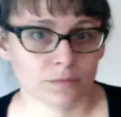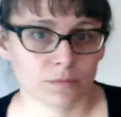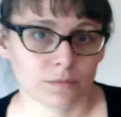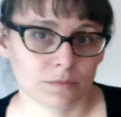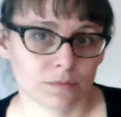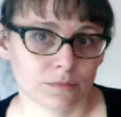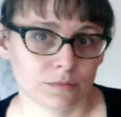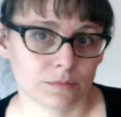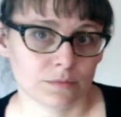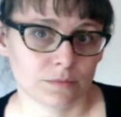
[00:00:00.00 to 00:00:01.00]

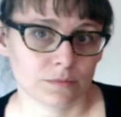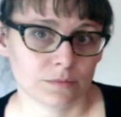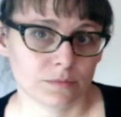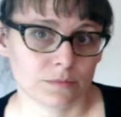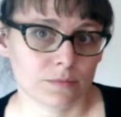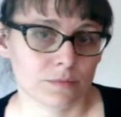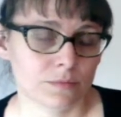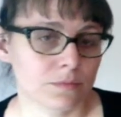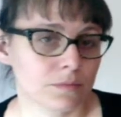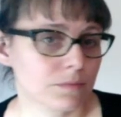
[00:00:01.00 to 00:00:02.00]

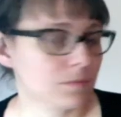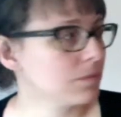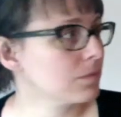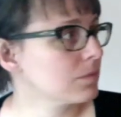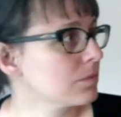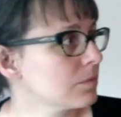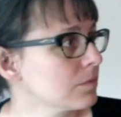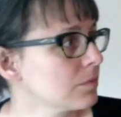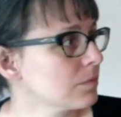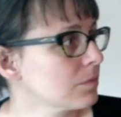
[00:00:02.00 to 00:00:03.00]

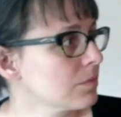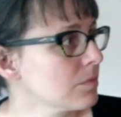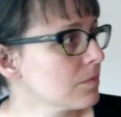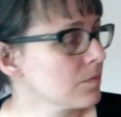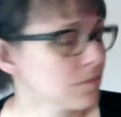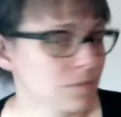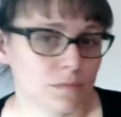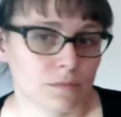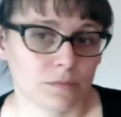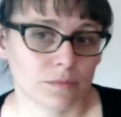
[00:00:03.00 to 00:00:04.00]

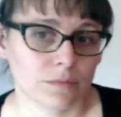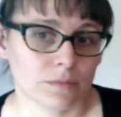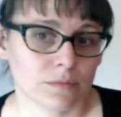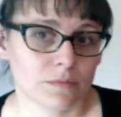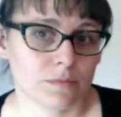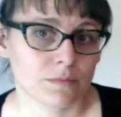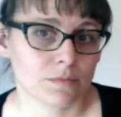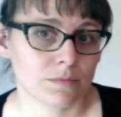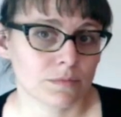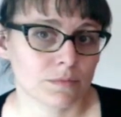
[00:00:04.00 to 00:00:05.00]

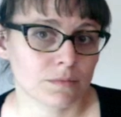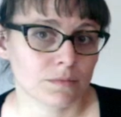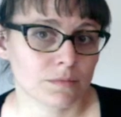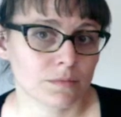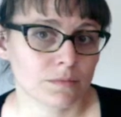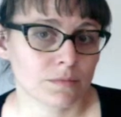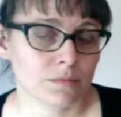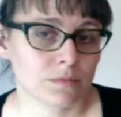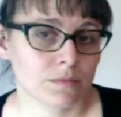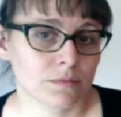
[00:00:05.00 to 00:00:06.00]

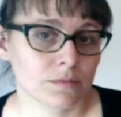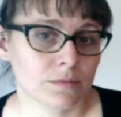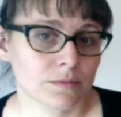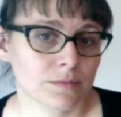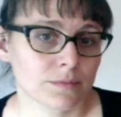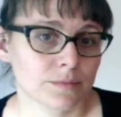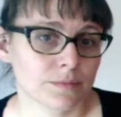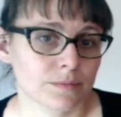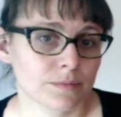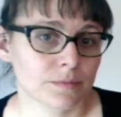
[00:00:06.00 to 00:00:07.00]

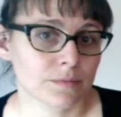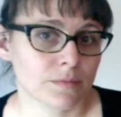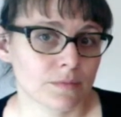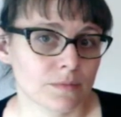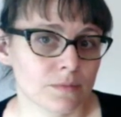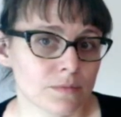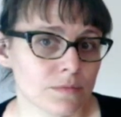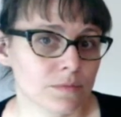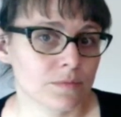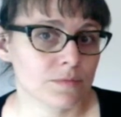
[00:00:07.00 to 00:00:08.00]
[no speech]